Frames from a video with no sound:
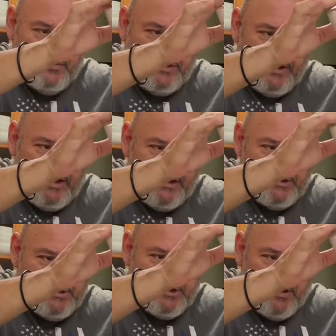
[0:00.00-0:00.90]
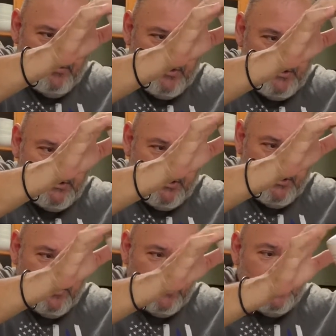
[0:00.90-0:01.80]
to get some this
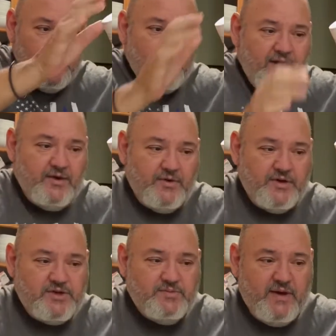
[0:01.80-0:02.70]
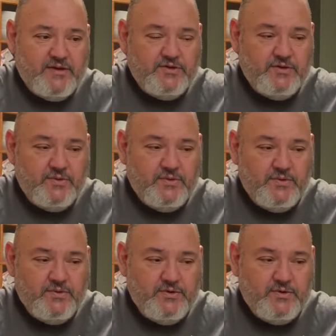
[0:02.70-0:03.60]
year, I don't expect to
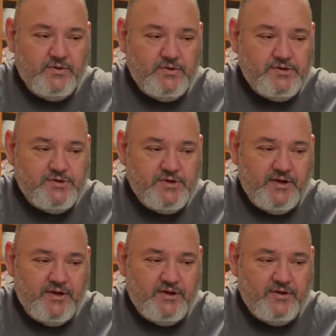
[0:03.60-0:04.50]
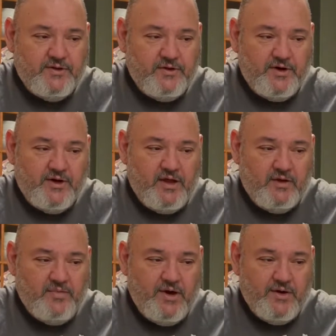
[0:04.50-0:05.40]
use a
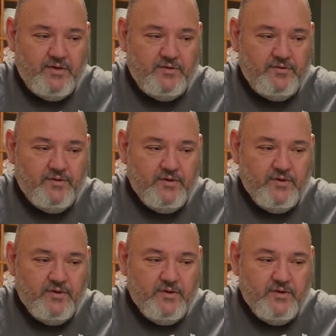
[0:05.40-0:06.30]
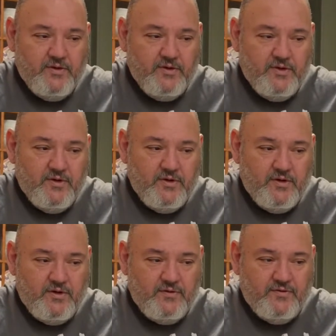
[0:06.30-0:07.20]
$30 bottle
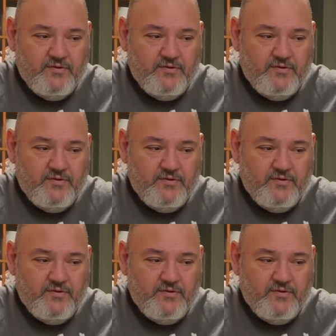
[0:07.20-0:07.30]
of